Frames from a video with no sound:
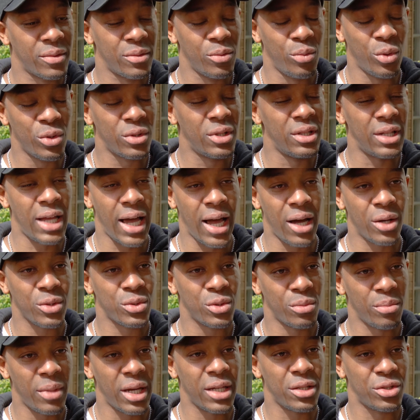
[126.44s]
Woodland House
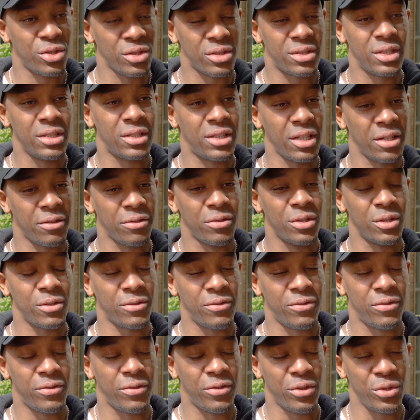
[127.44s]
will make just a difference
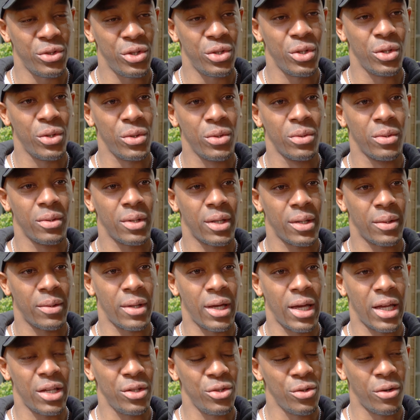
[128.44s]
for you
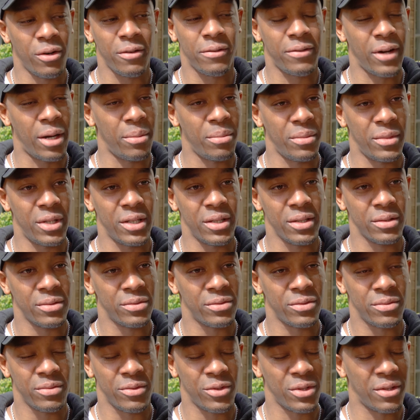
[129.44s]
and your family,
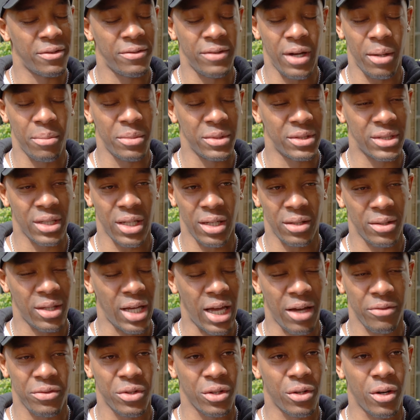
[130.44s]
for the families that
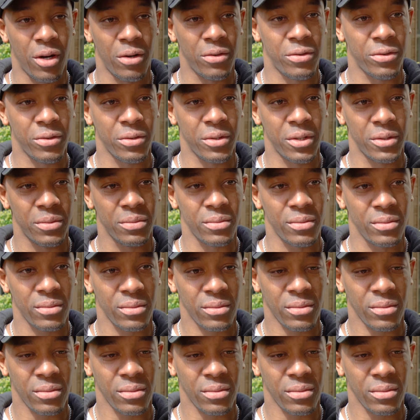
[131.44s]
have to go through it.